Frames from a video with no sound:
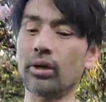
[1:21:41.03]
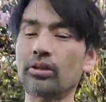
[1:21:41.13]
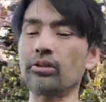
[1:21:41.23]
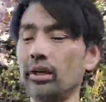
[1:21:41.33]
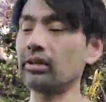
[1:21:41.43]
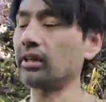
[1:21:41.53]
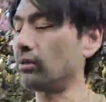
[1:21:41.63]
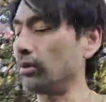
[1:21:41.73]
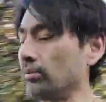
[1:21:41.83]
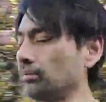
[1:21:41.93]
structures,
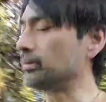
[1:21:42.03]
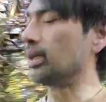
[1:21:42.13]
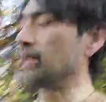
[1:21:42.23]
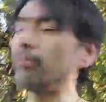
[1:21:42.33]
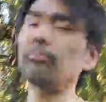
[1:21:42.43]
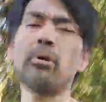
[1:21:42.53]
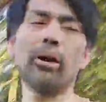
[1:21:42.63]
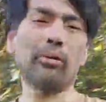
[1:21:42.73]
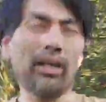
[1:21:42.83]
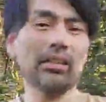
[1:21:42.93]
etc. in that
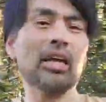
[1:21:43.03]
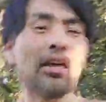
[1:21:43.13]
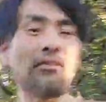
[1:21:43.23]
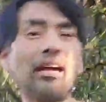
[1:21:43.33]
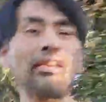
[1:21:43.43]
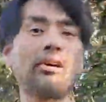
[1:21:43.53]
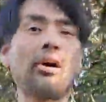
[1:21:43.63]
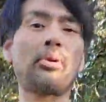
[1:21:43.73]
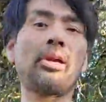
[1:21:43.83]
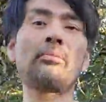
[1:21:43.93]
point, right? Because if I
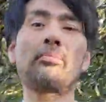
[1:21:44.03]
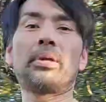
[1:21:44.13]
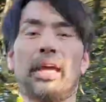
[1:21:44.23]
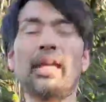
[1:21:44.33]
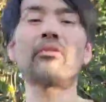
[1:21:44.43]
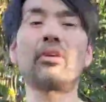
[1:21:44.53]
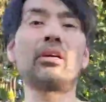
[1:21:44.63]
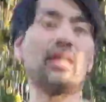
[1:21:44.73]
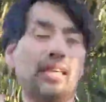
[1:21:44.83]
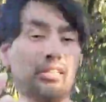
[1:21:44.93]
comprehend
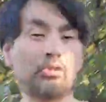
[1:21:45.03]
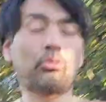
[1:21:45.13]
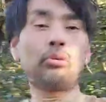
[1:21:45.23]
behavior in the